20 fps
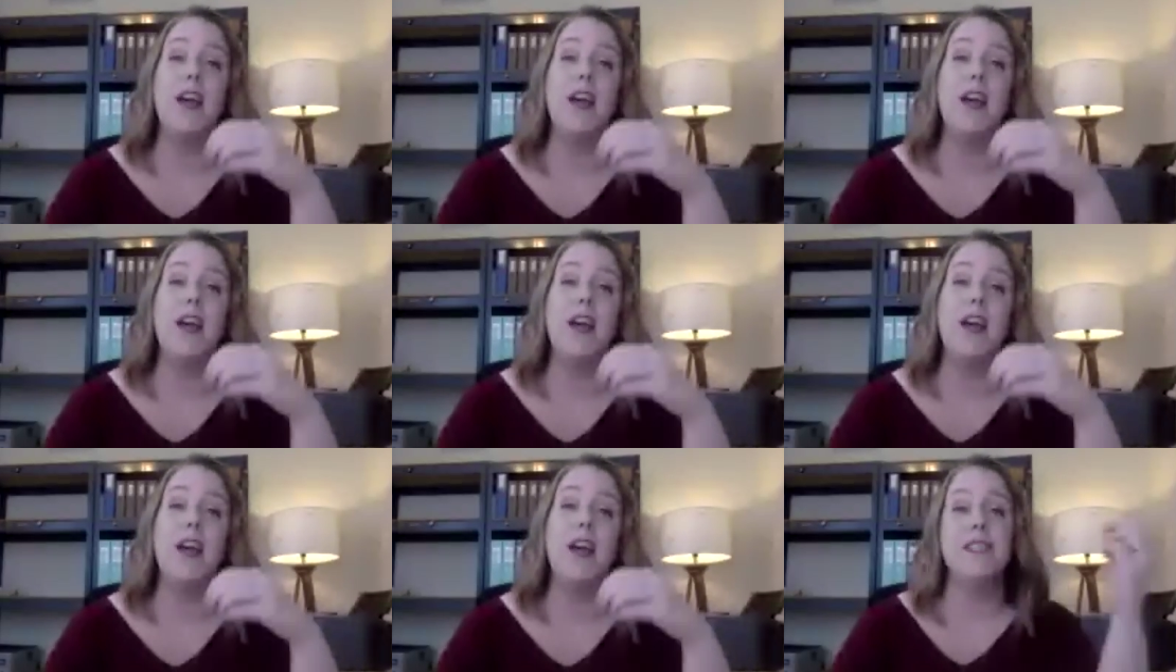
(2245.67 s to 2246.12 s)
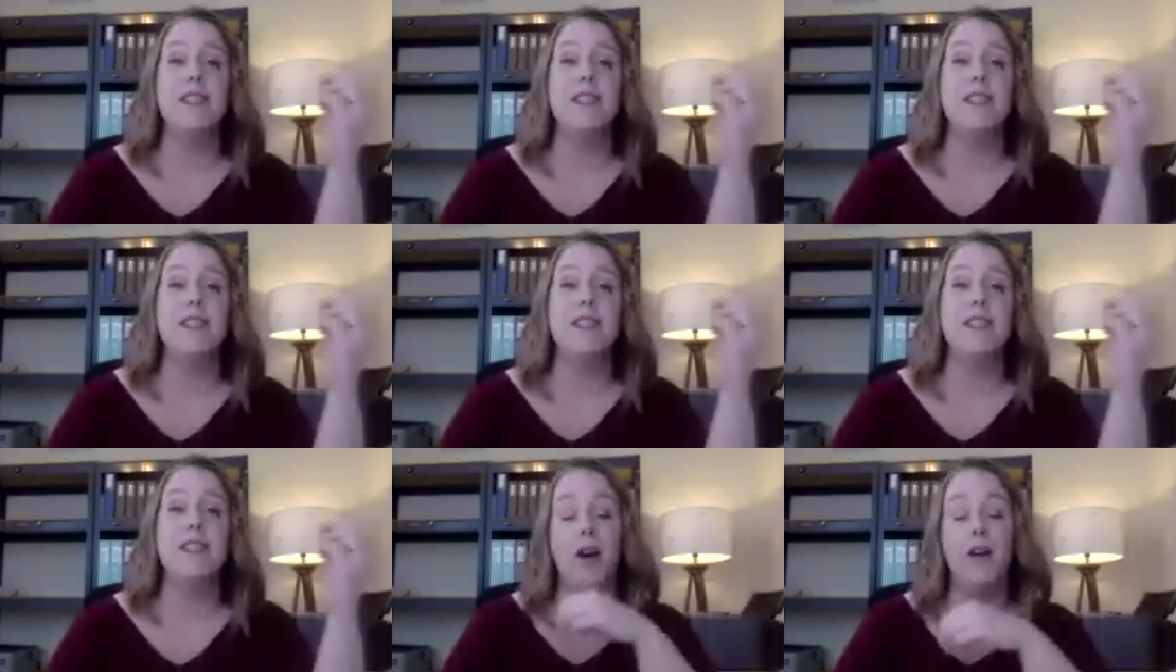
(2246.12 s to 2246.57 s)
and
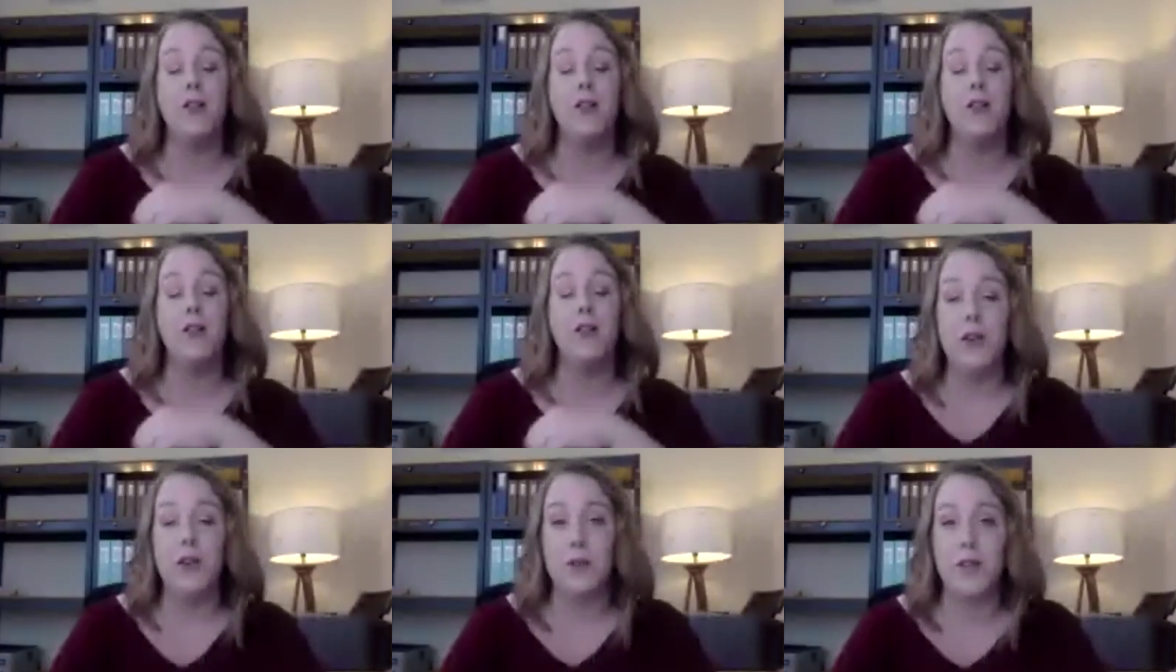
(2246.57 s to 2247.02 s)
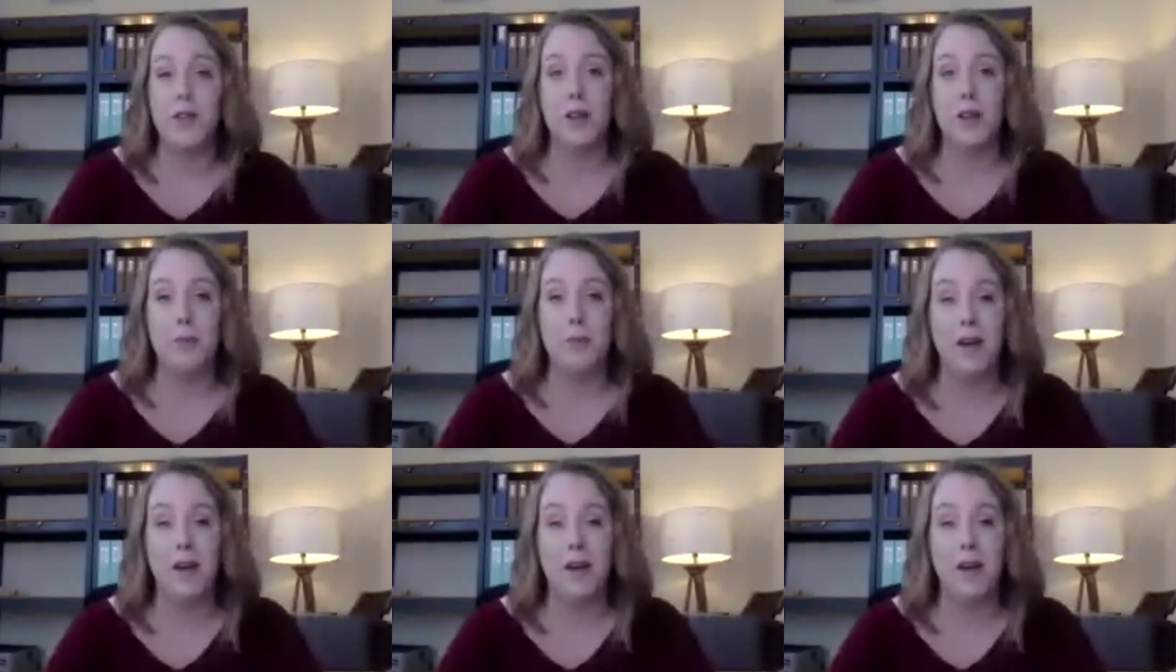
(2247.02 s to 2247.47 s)
how you're using
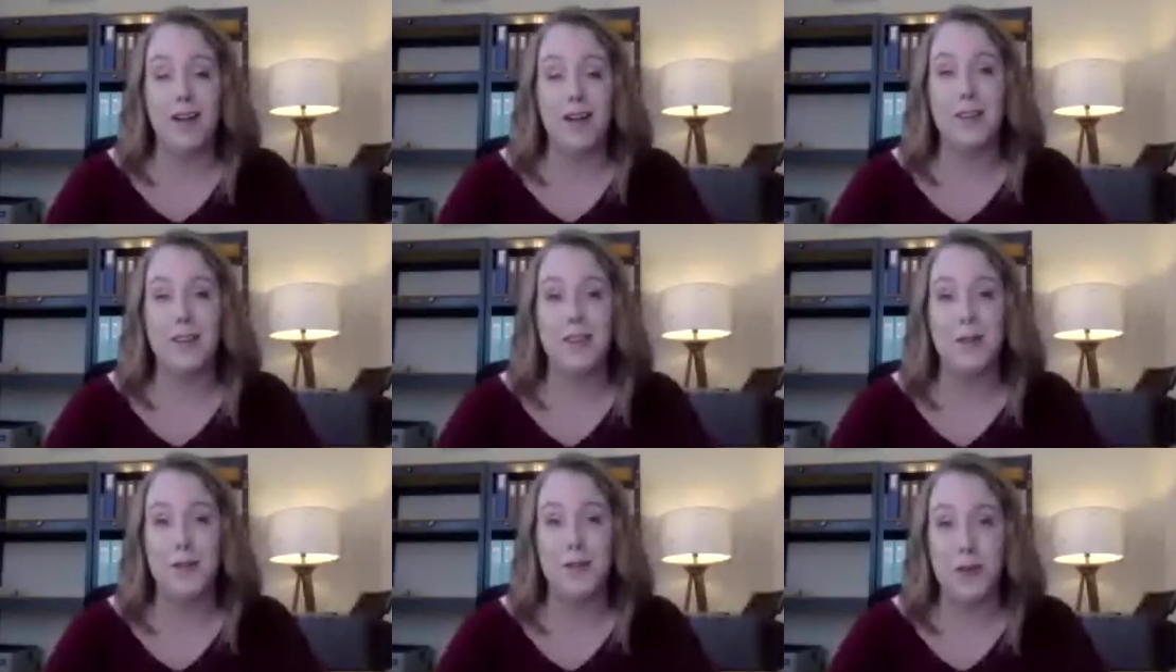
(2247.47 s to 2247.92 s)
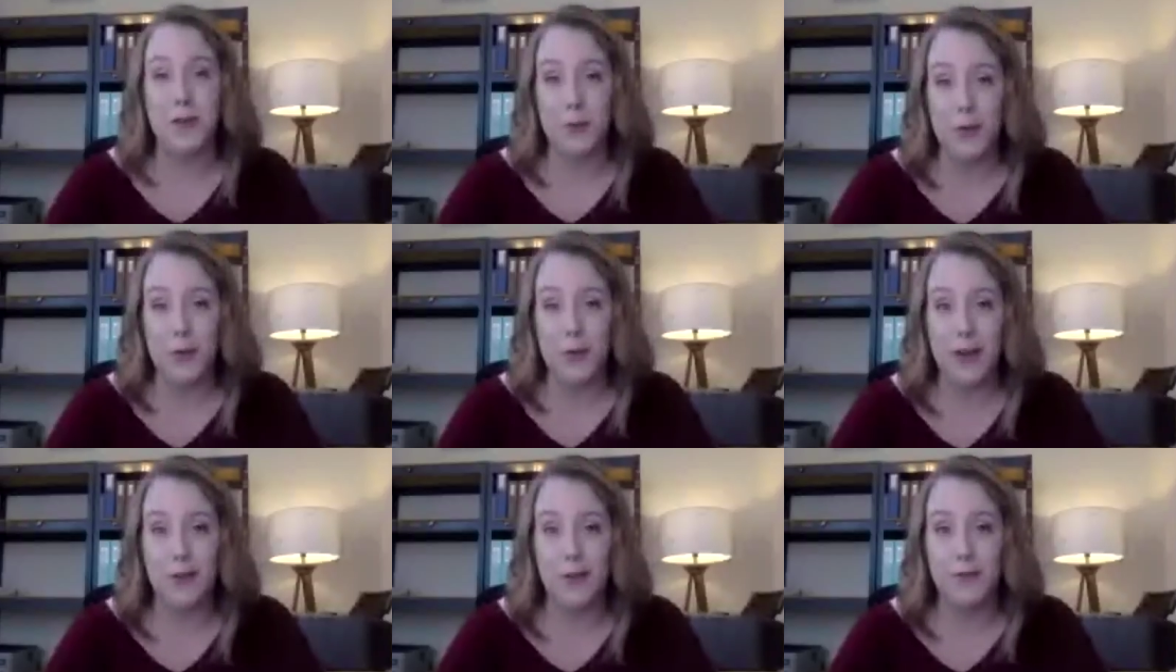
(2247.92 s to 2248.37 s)
the products you do
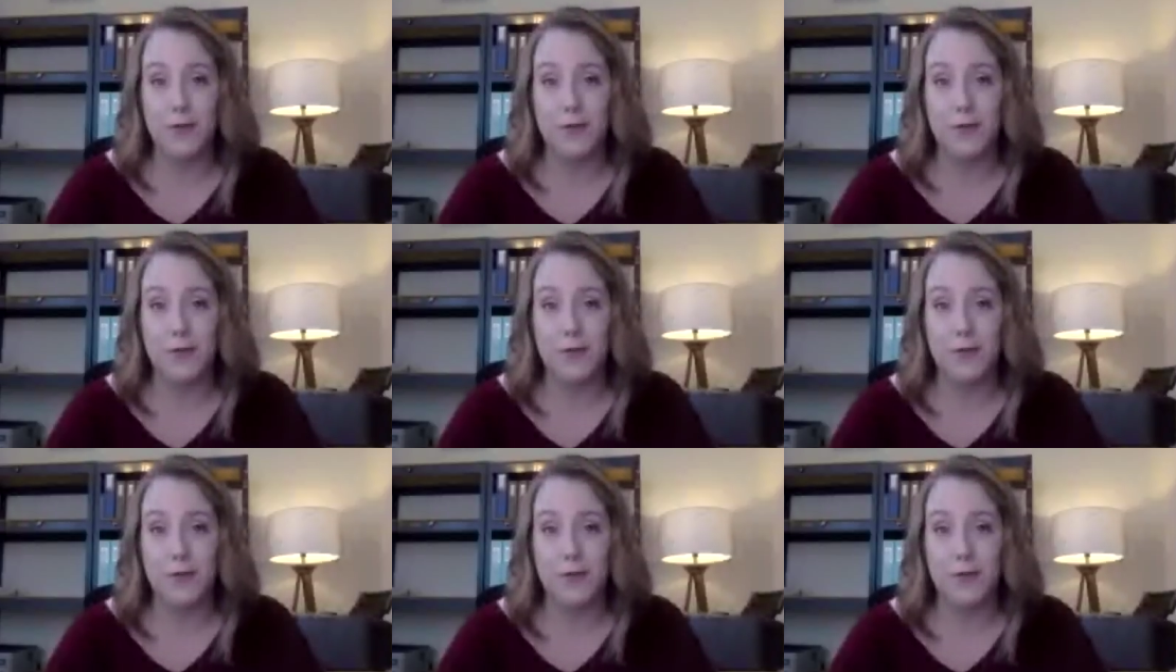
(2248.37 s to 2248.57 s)
have.